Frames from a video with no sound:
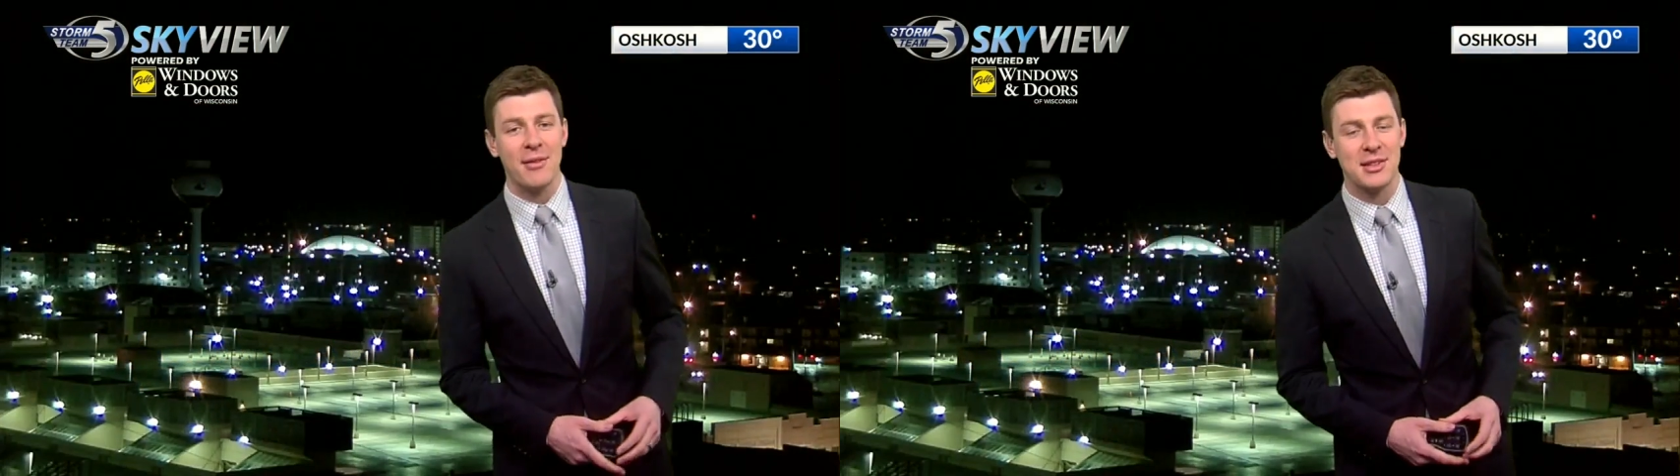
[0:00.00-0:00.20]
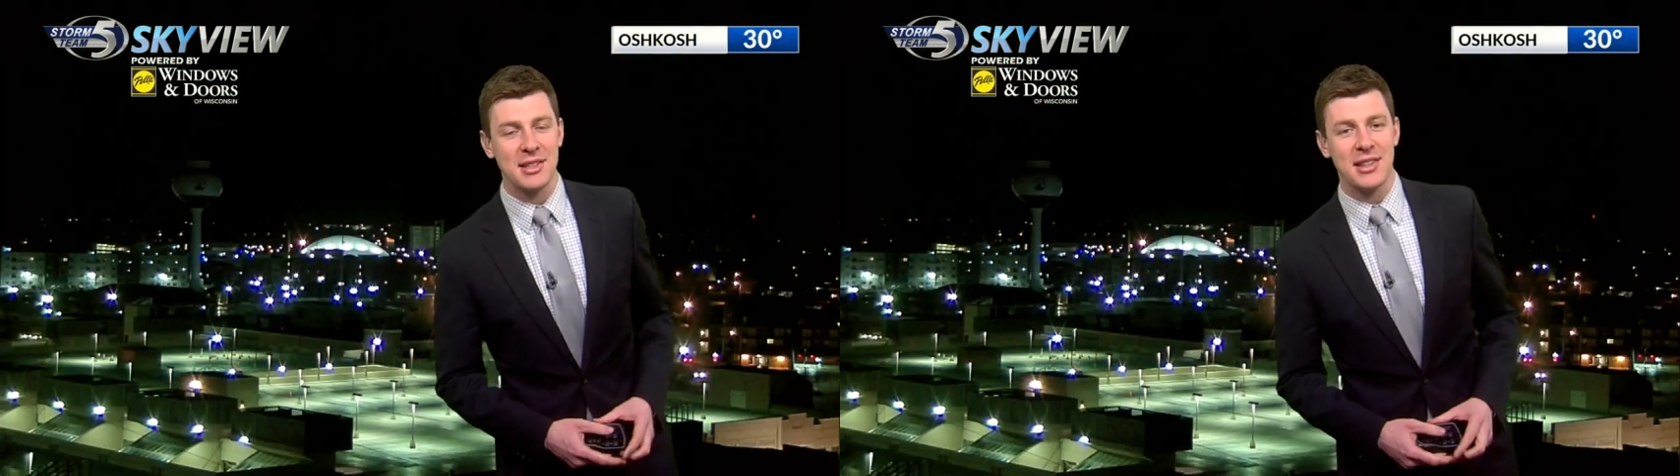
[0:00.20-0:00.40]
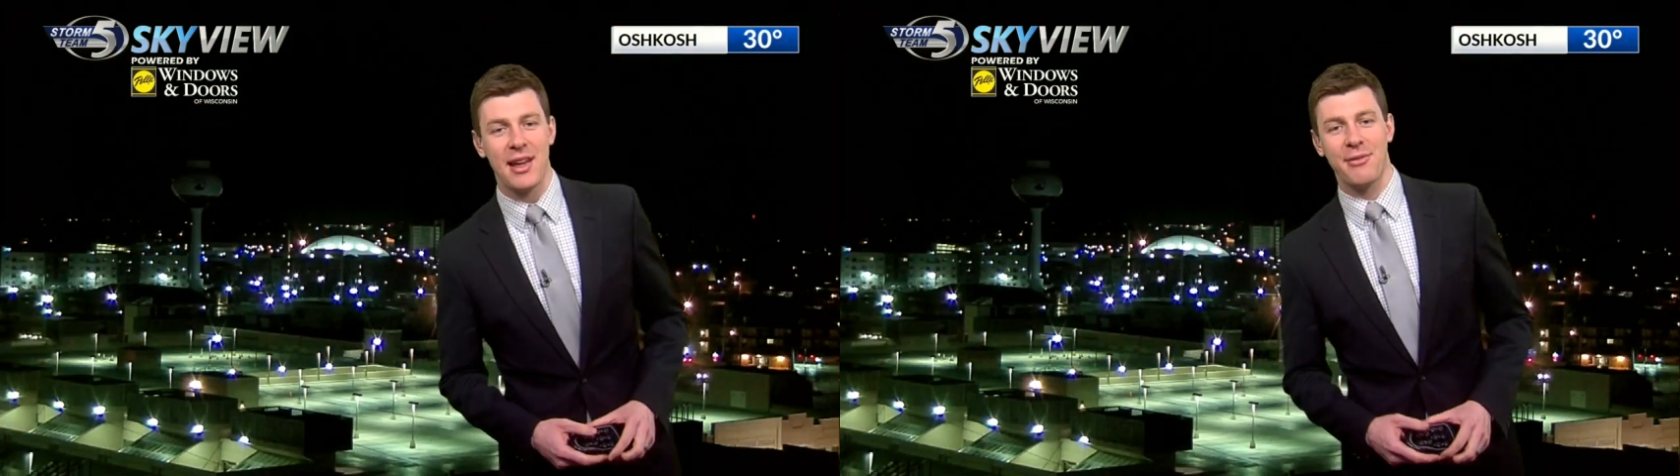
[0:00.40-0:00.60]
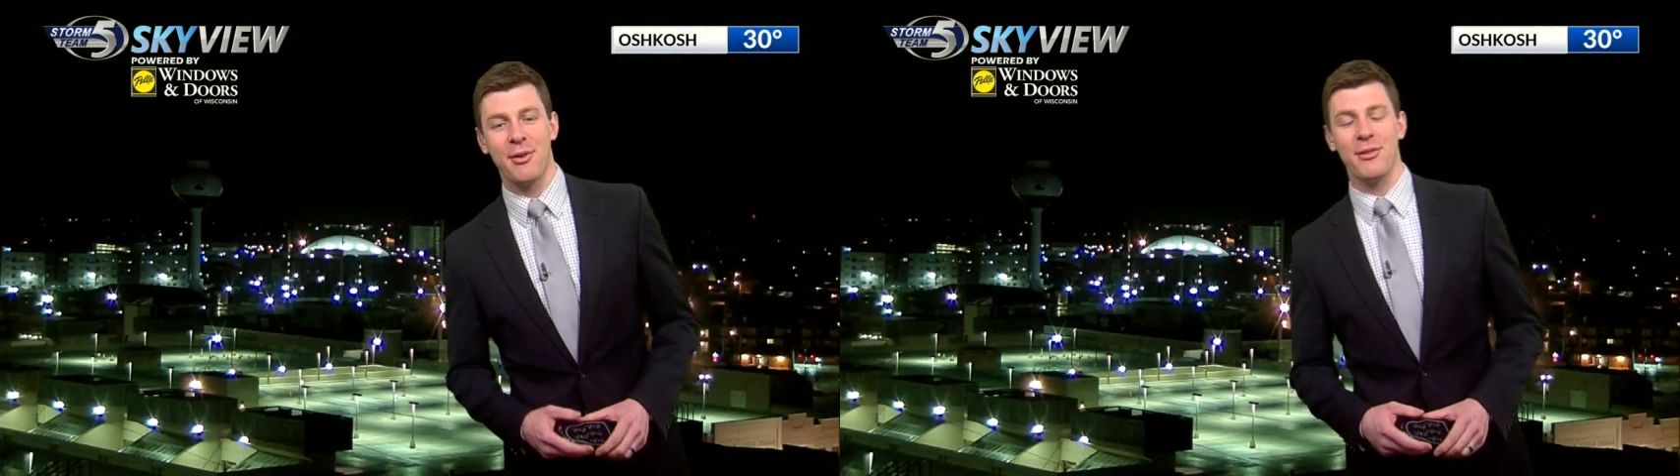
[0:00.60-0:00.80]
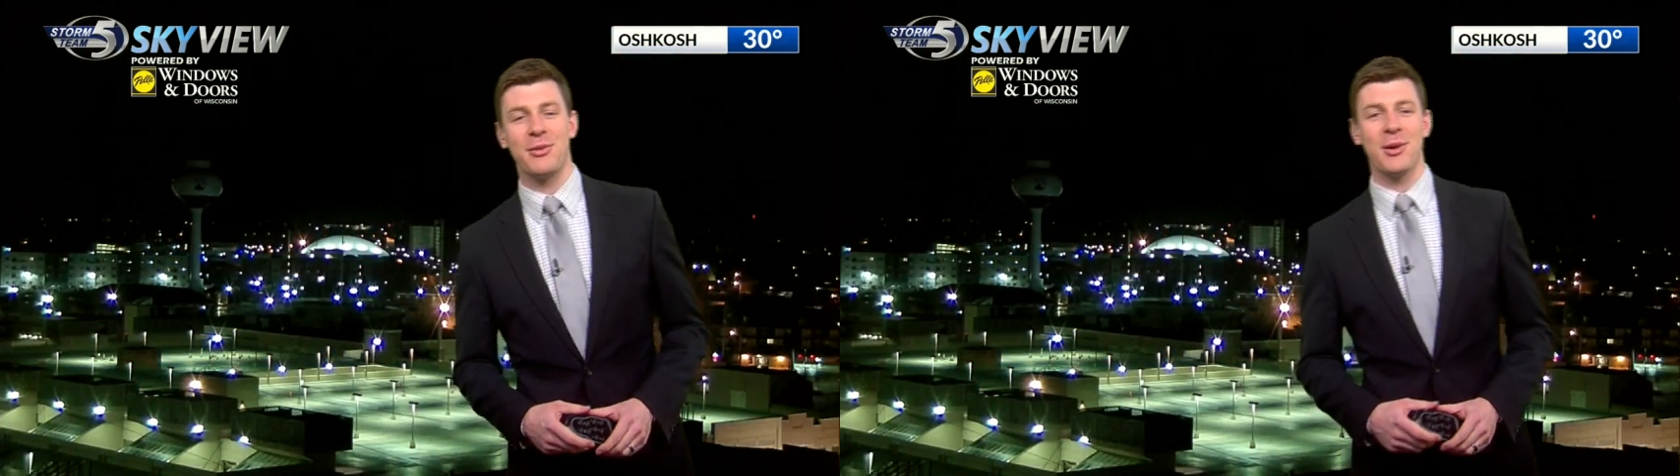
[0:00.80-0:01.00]
Let's get to that
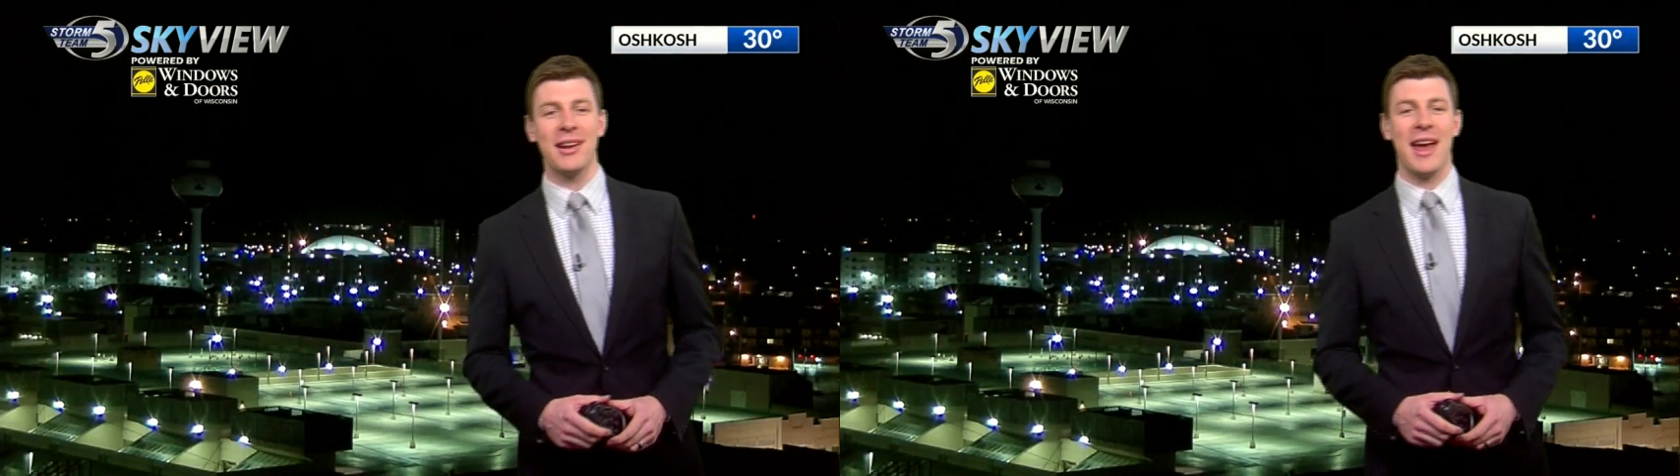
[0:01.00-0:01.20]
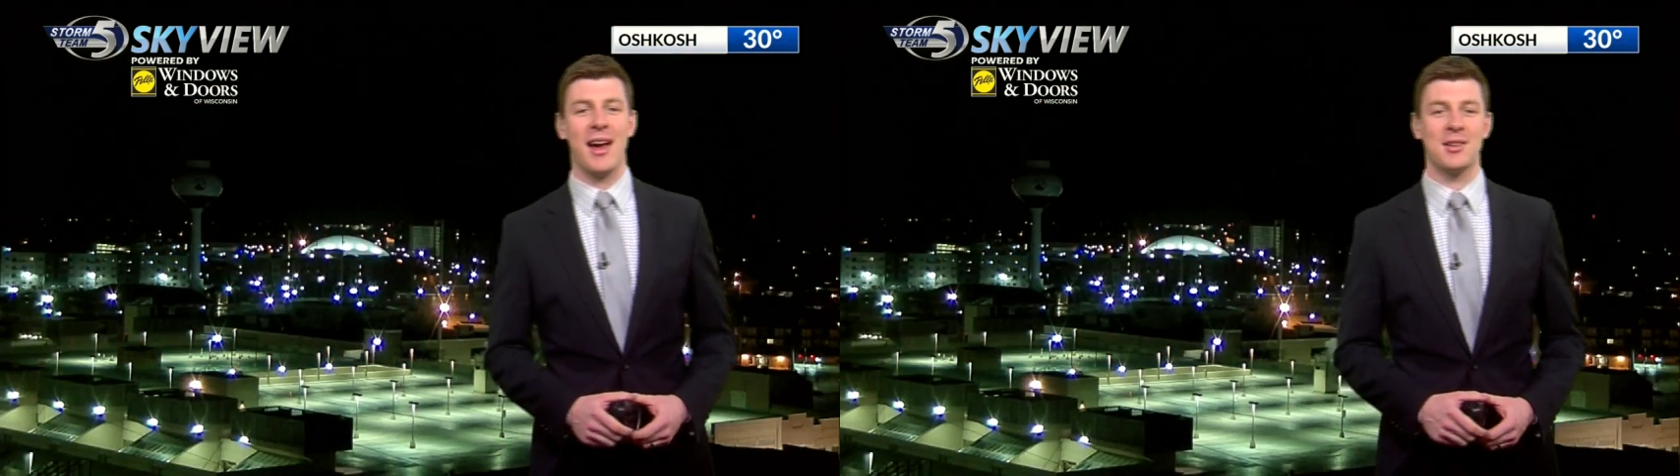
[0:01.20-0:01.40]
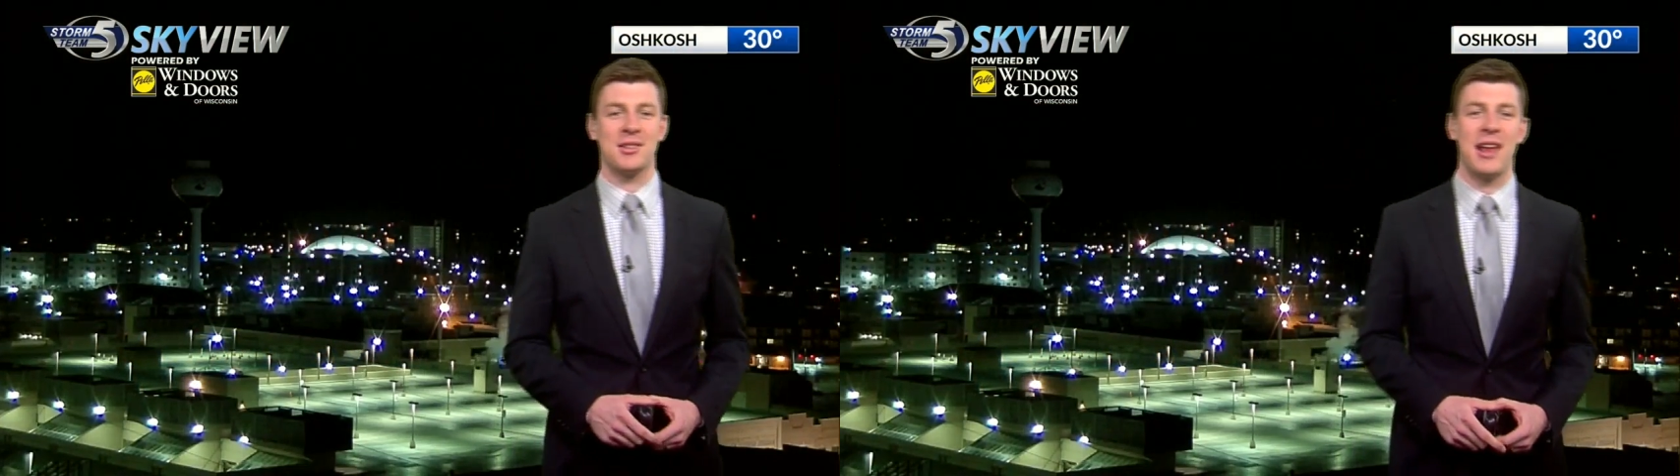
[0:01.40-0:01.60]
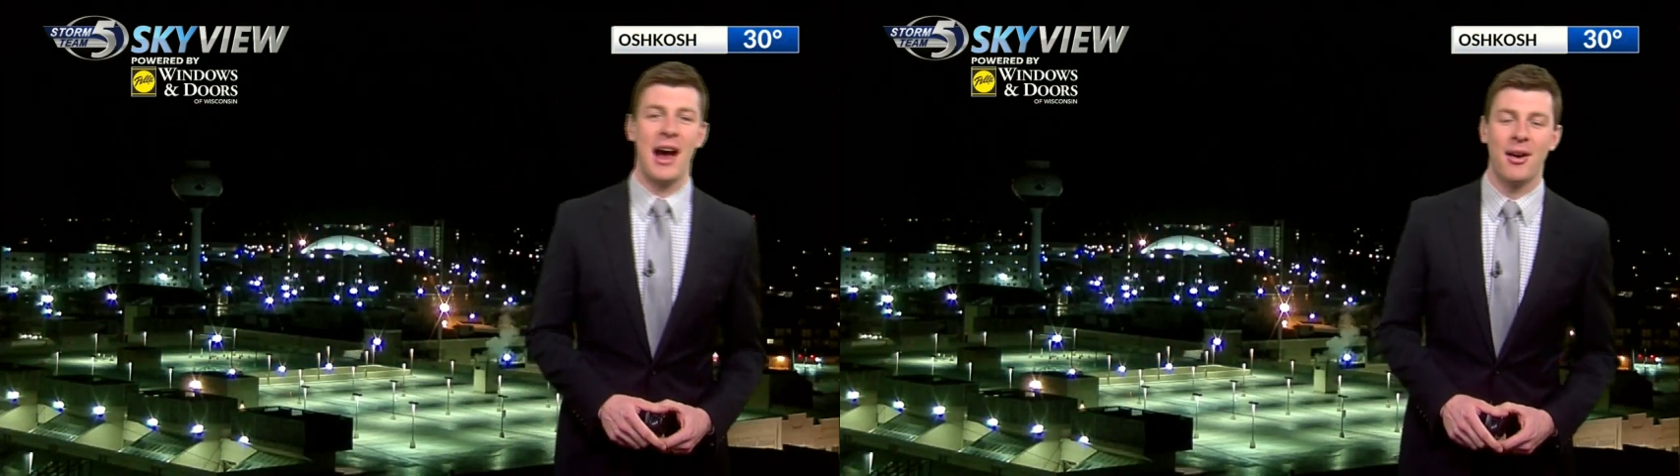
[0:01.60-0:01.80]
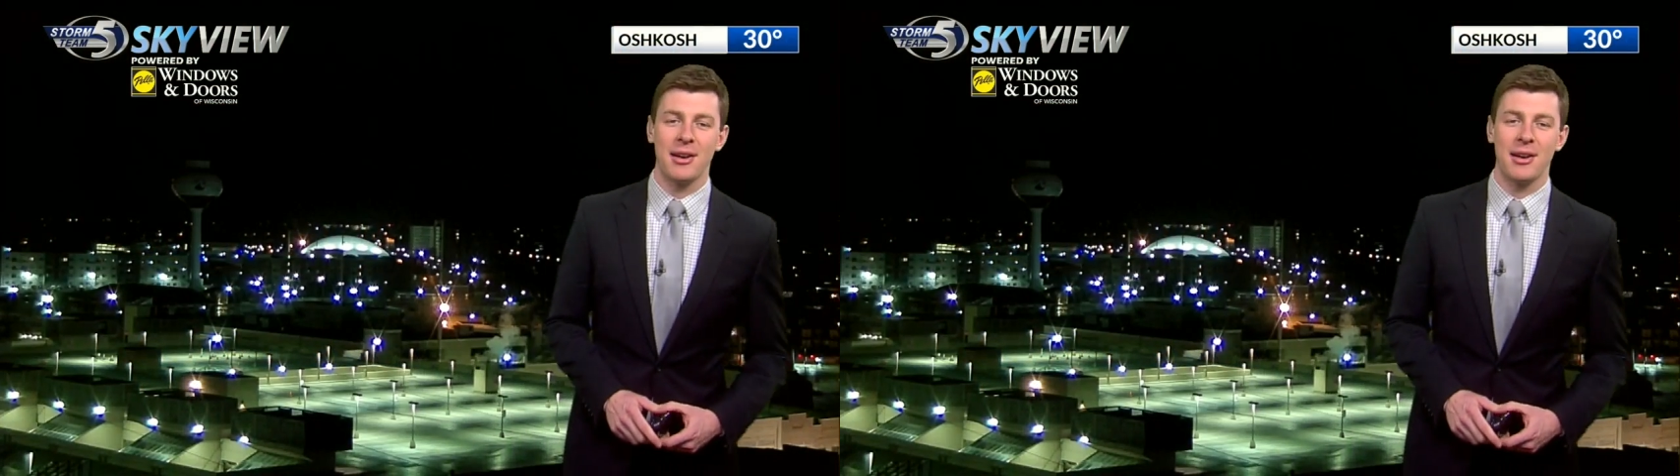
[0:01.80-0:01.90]
full forecast now.